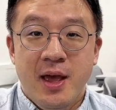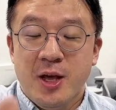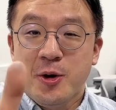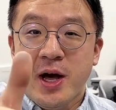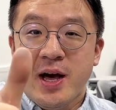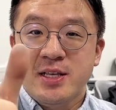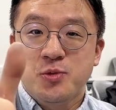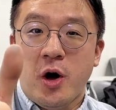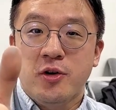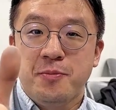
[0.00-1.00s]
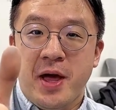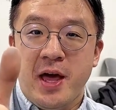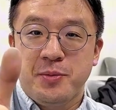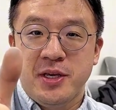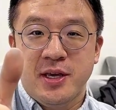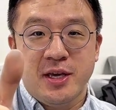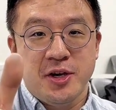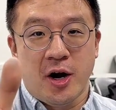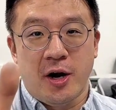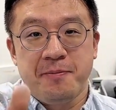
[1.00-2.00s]
Hello guys, welcome back, PK
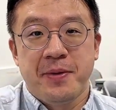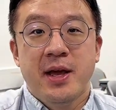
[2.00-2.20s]
here.